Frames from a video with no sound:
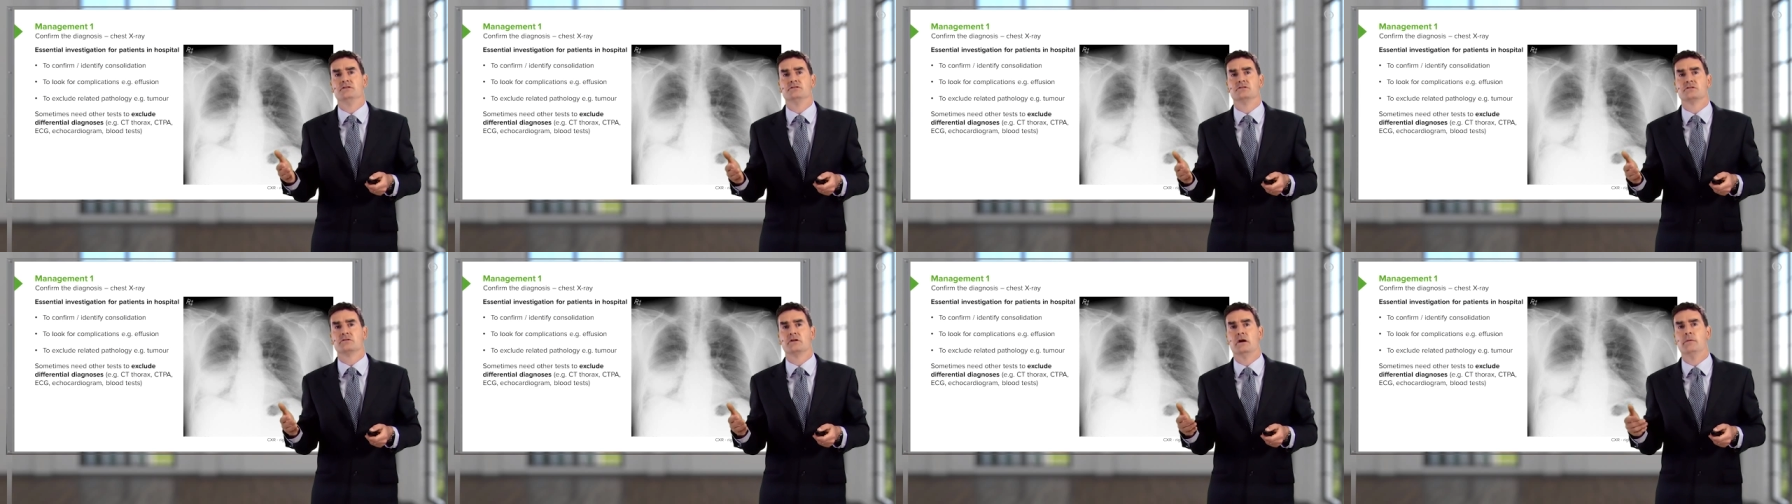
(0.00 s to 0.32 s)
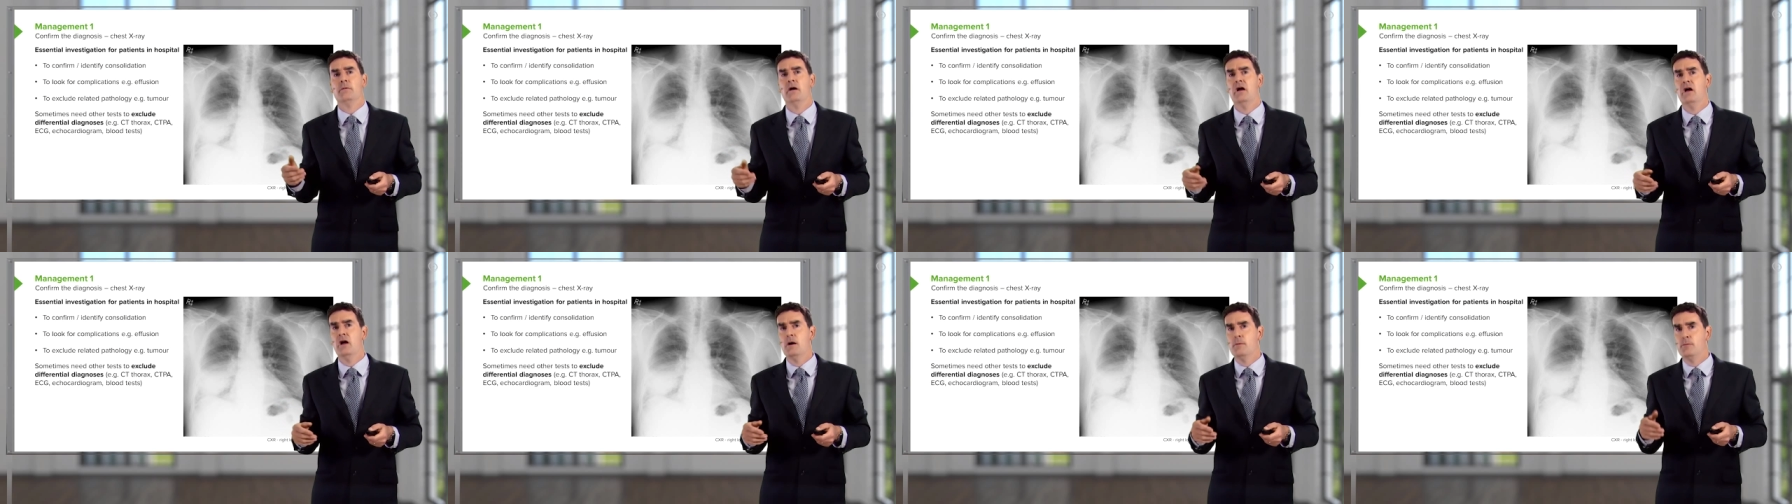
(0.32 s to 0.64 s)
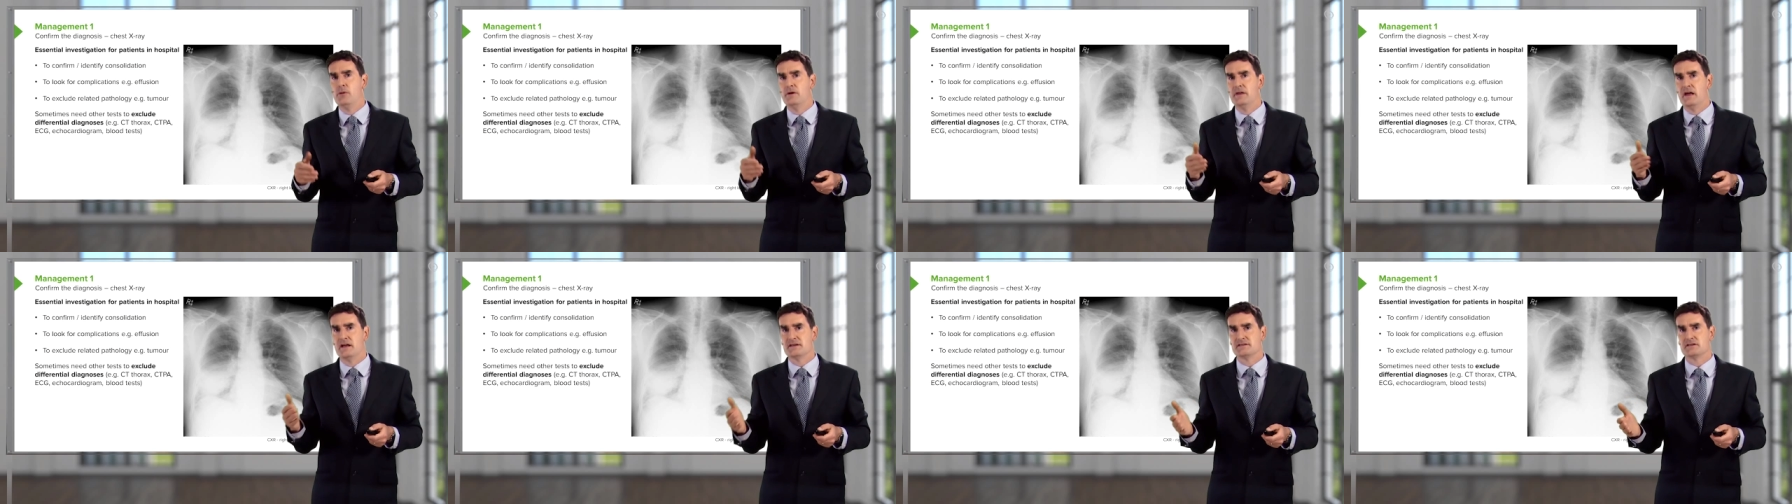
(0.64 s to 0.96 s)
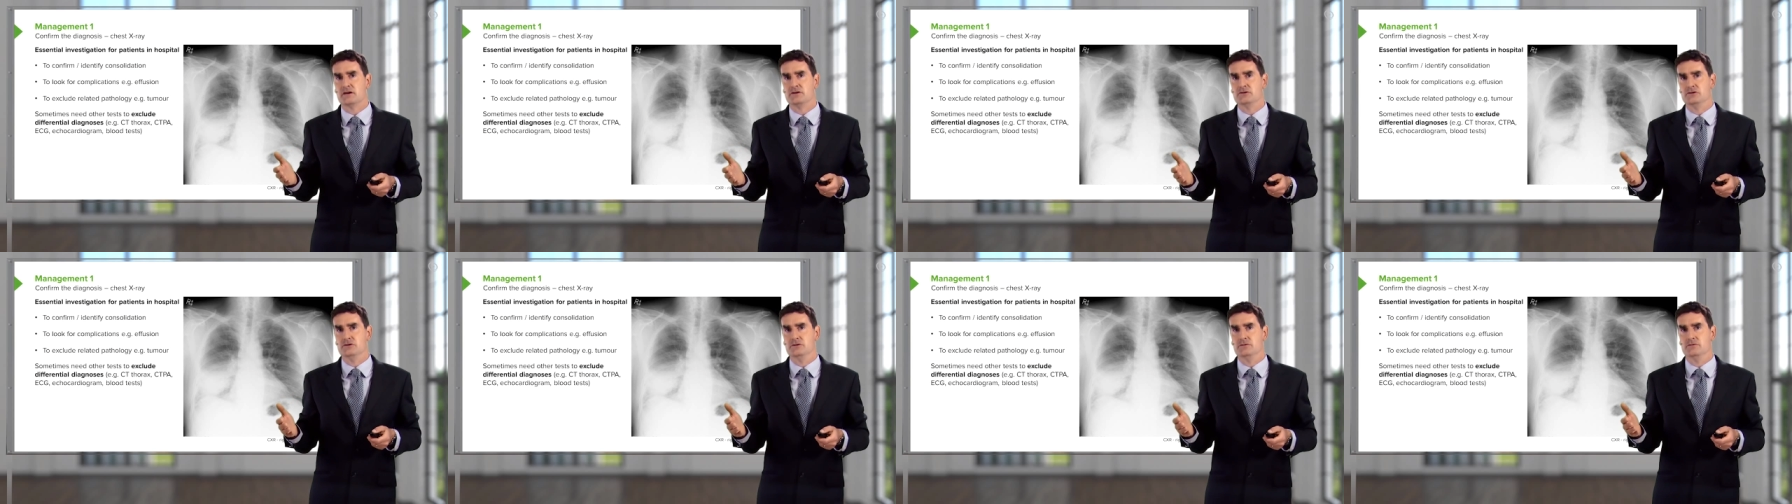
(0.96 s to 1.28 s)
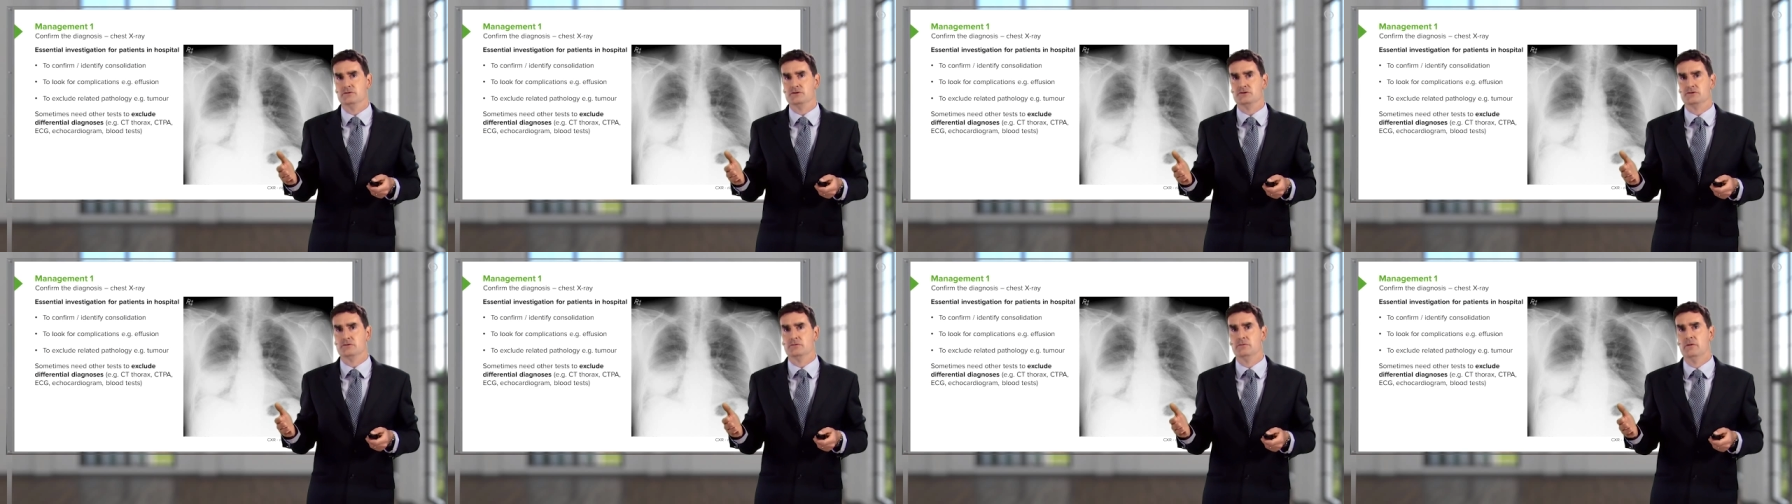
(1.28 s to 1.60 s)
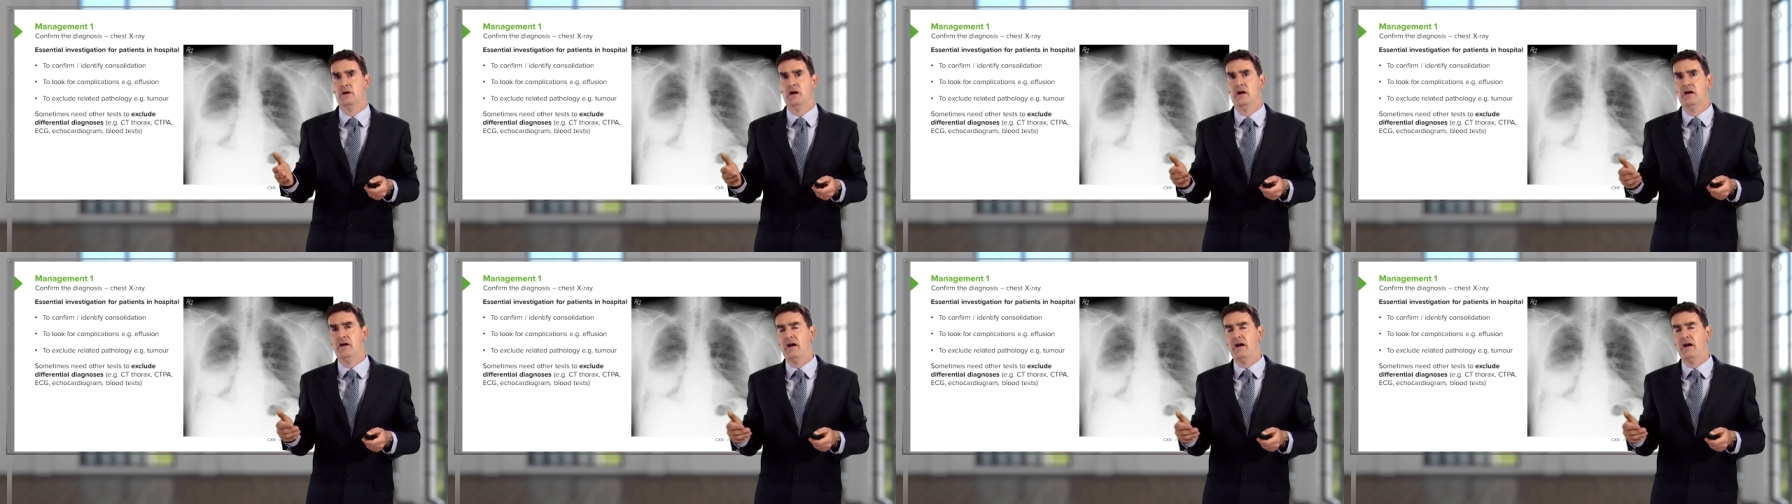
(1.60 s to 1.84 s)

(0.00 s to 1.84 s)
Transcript: angiogram, but that's unusual.